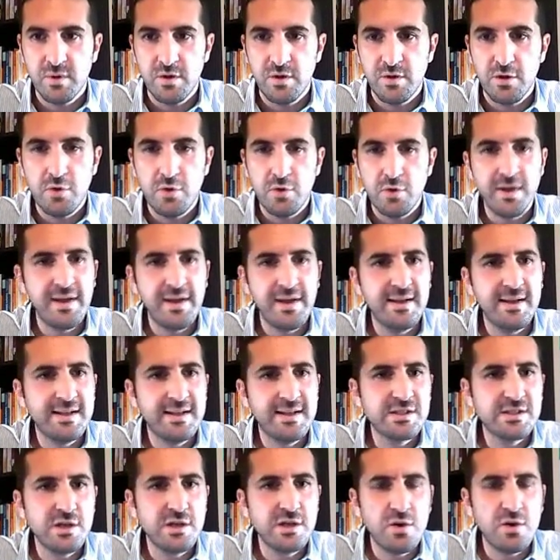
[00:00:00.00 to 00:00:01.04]
Okay, let's
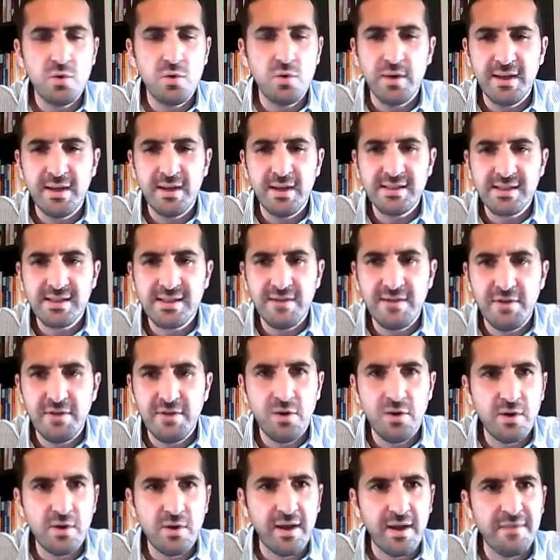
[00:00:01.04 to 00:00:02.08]
go. Let's have a
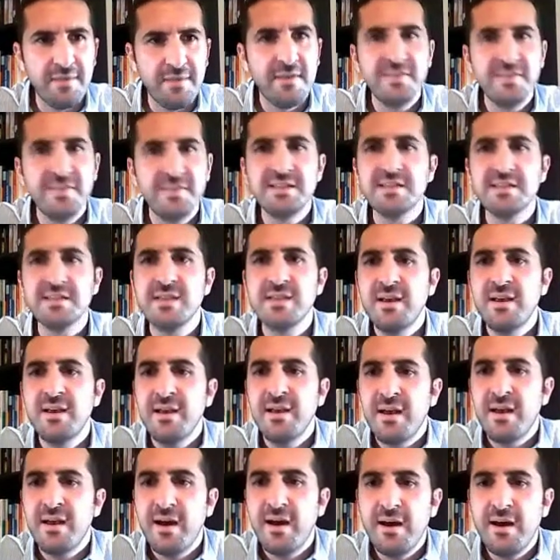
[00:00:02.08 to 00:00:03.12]
look. This is
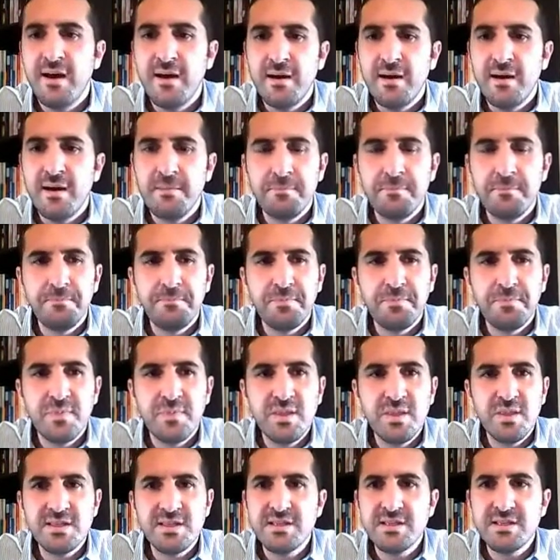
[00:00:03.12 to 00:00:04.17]

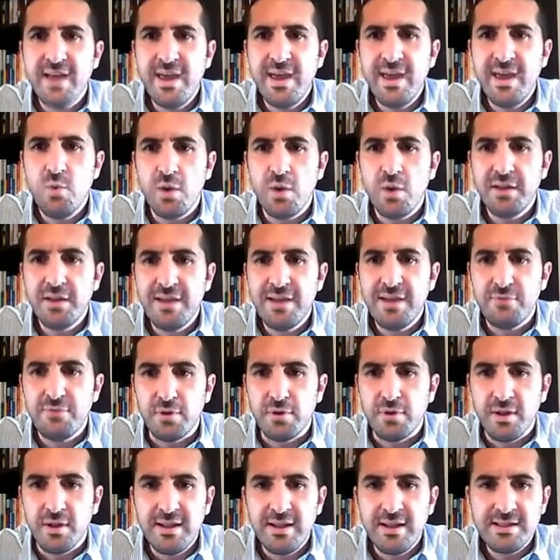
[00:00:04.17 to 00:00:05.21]
A1
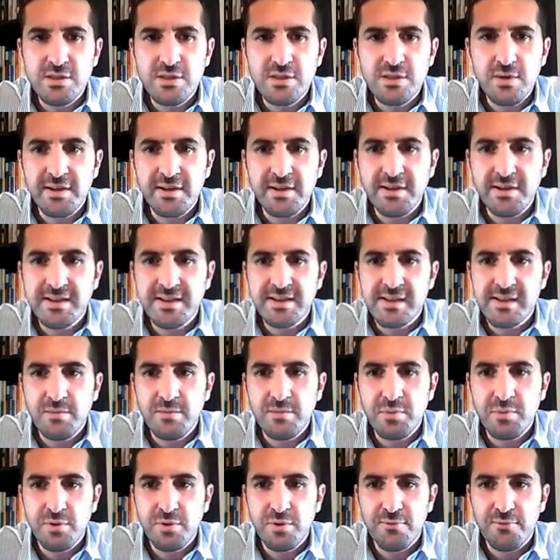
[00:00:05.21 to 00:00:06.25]
level. Let's look at an
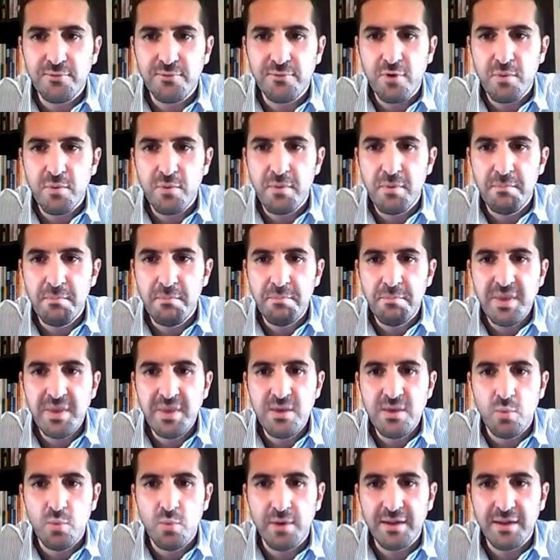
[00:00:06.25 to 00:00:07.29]
example from
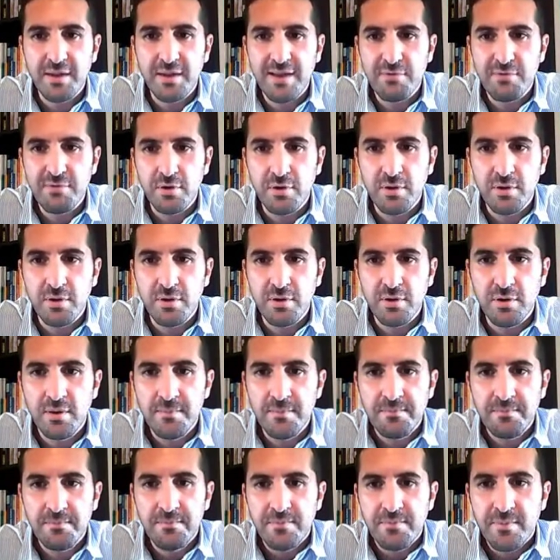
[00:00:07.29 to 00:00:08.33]
B1 level
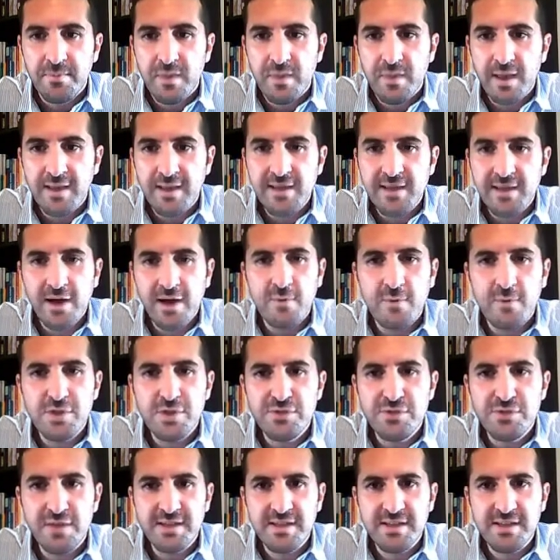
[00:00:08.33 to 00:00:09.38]
and how much
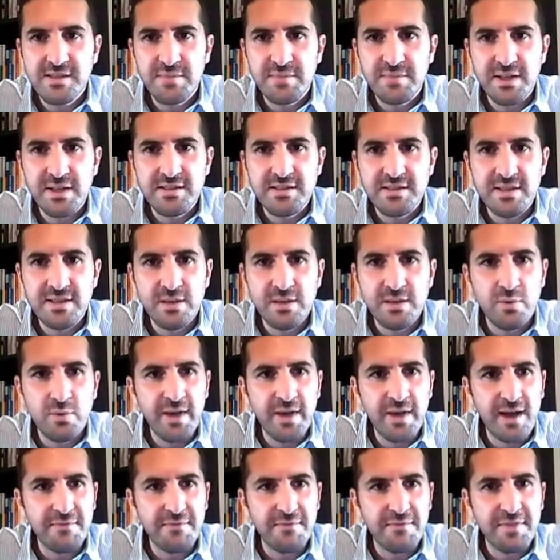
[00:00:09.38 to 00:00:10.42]
flexibility we
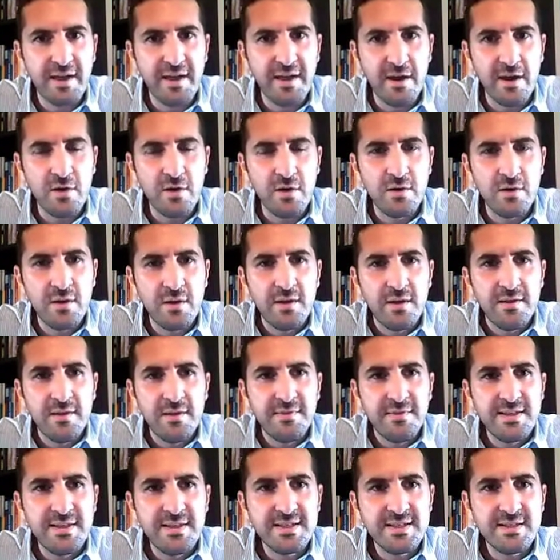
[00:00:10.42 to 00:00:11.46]
have there.
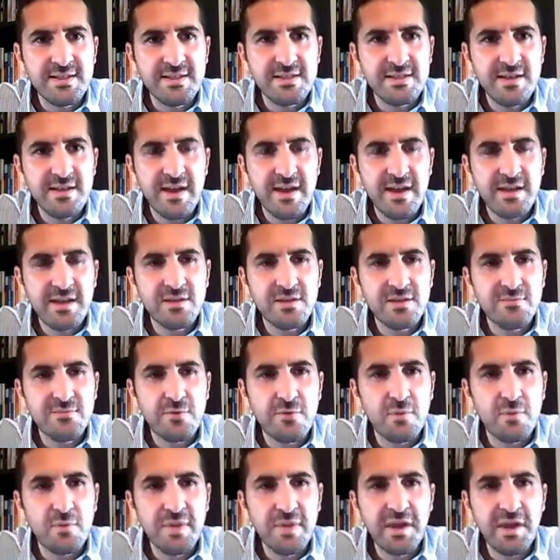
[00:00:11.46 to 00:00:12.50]
This is taken
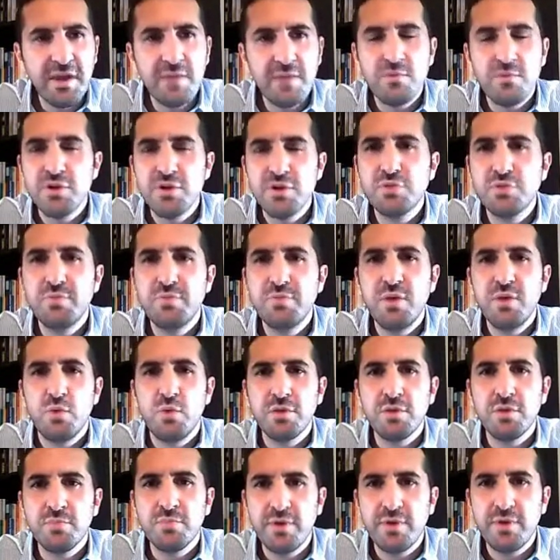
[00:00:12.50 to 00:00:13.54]
from Cambridge
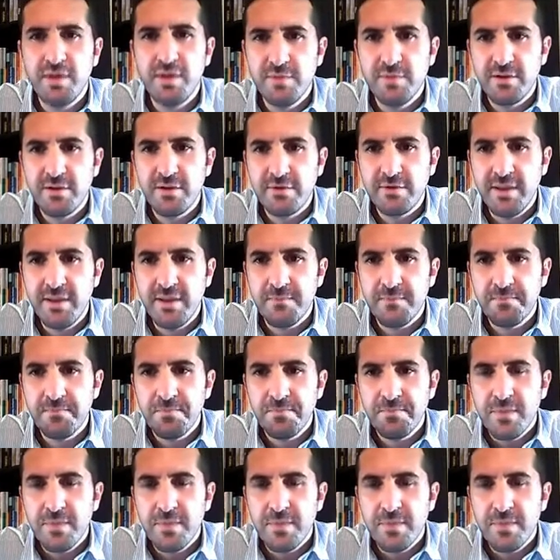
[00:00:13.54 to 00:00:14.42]
B1 preliminary.